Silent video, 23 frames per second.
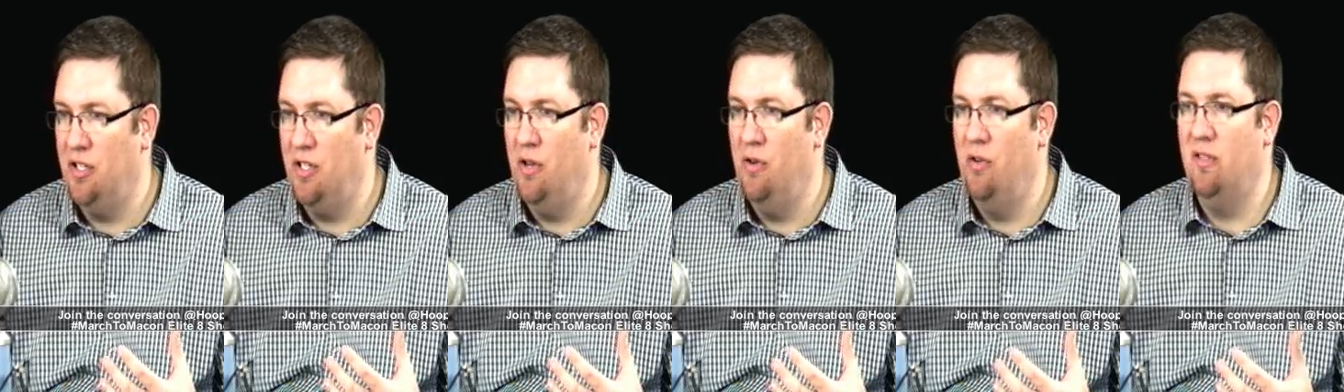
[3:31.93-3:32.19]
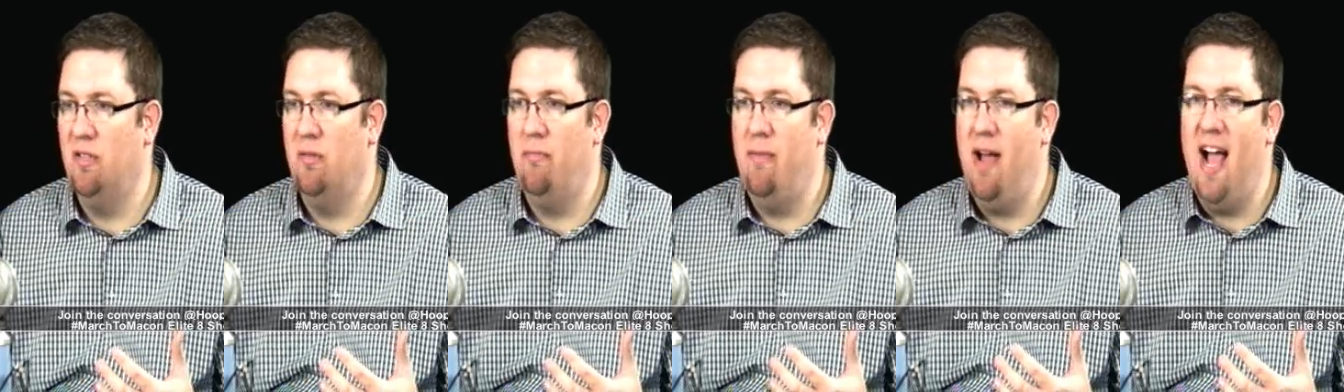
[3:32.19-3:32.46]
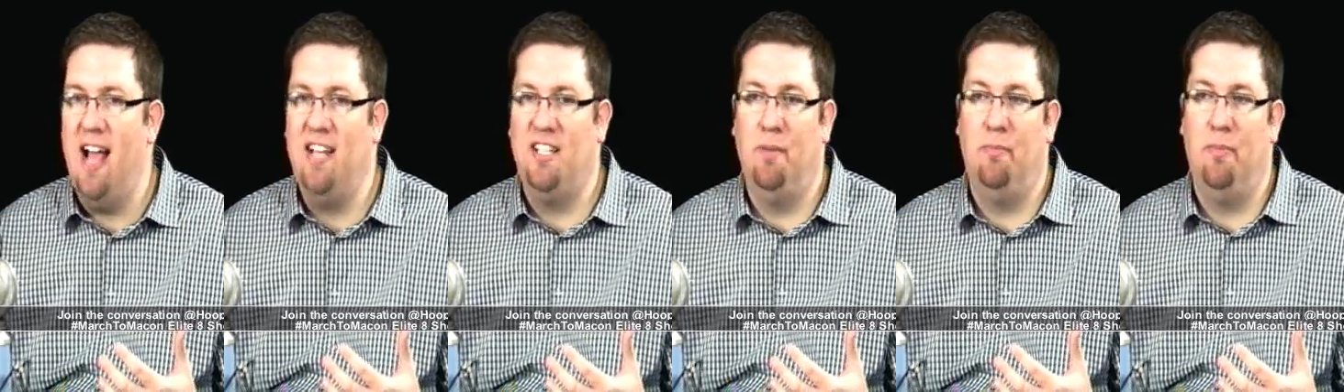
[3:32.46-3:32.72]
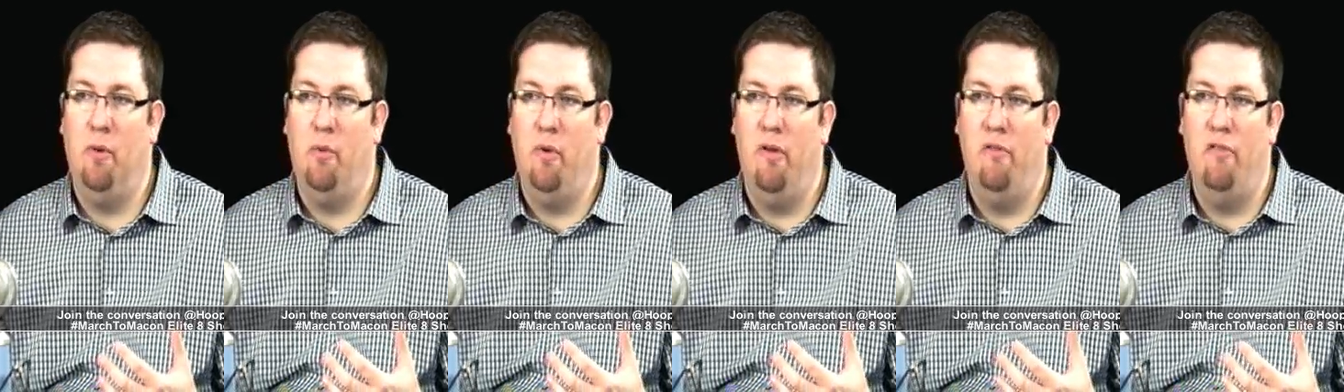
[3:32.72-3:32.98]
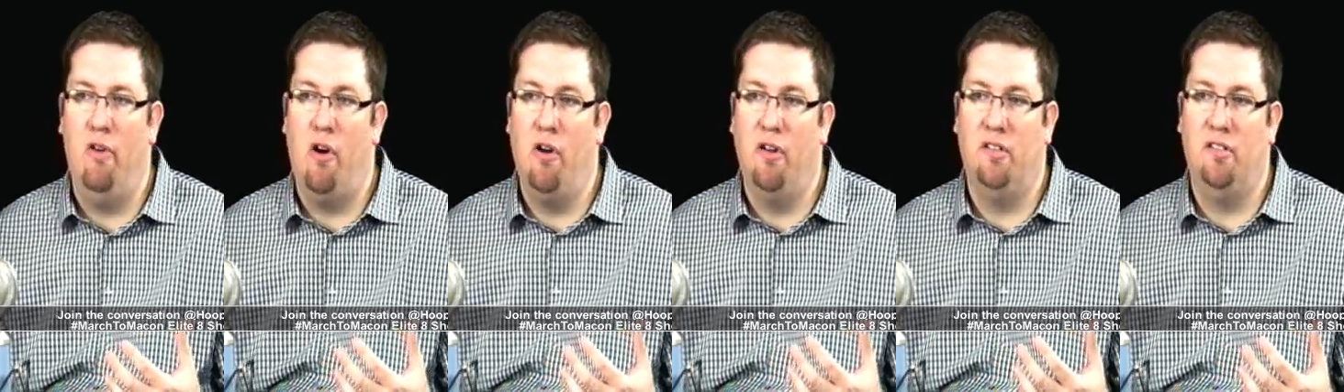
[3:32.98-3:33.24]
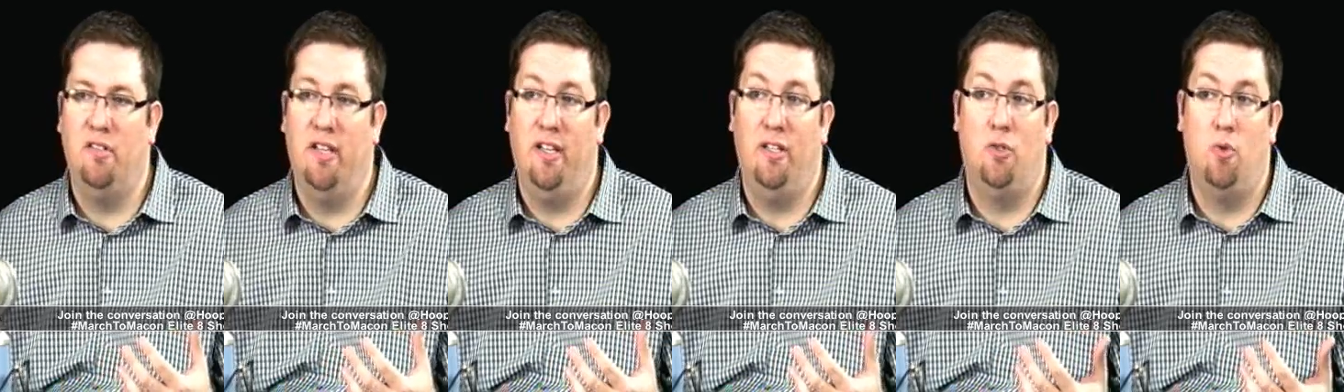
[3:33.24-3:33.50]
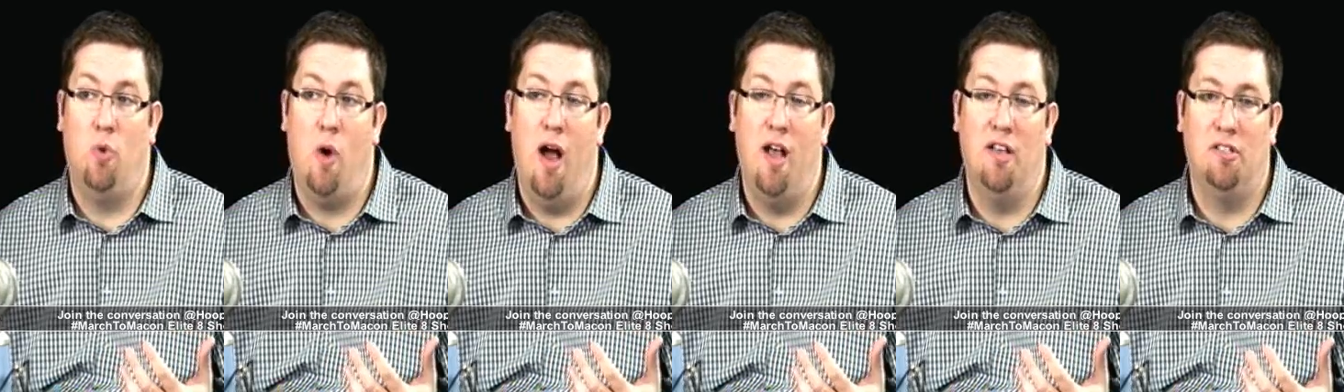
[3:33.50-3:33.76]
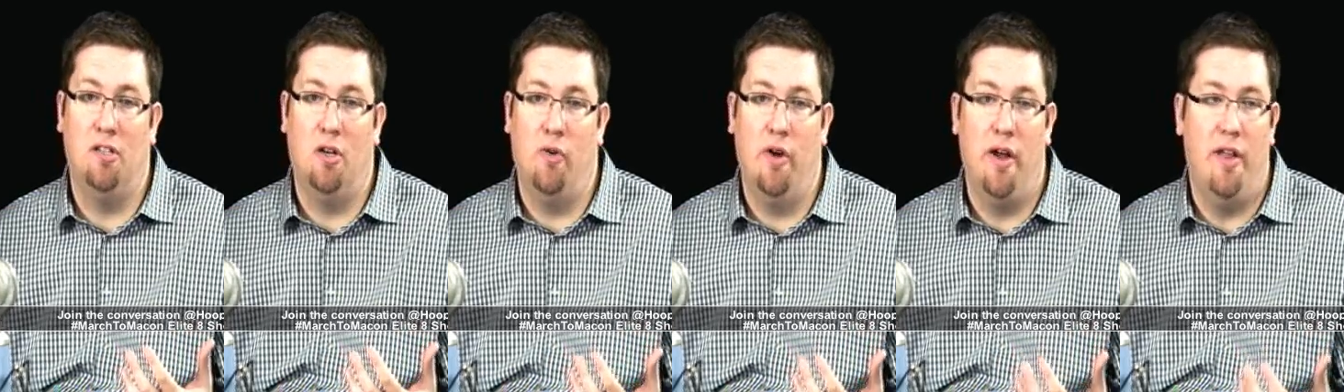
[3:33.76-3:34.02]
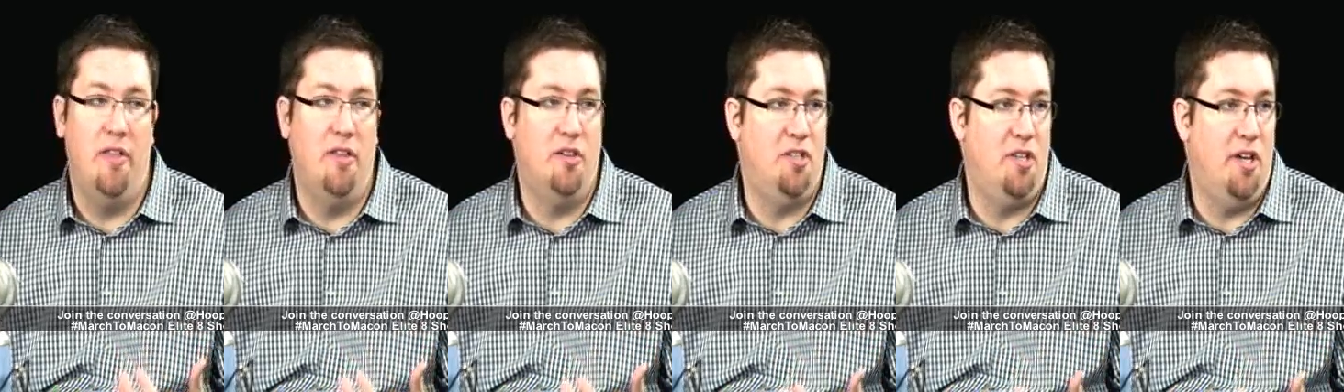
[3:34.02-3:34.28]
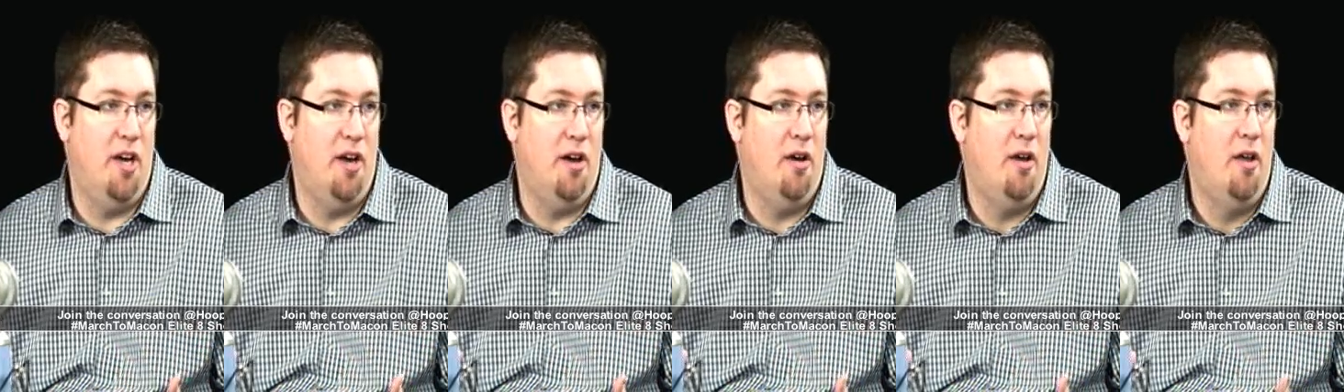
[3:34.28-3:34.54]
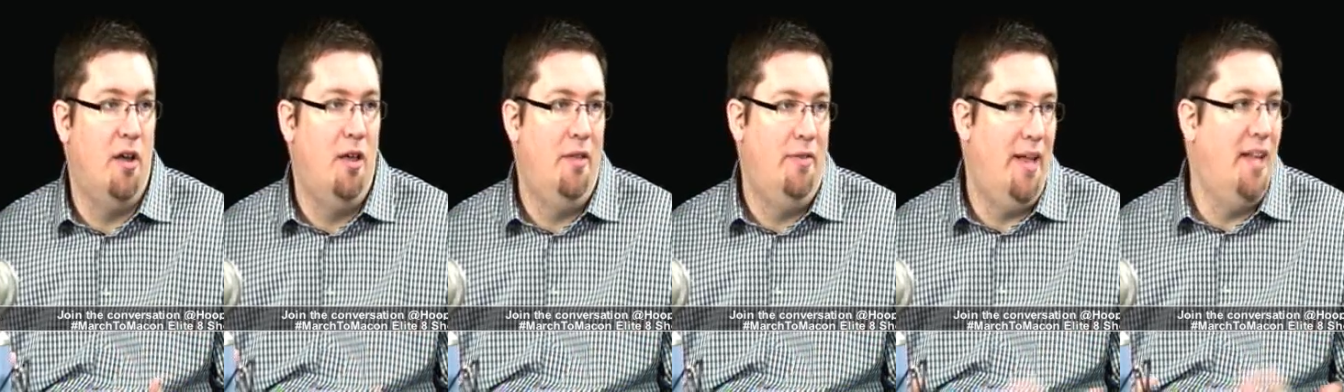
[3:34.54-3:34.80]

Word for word: to is a matchup that we've already seen twice already this year.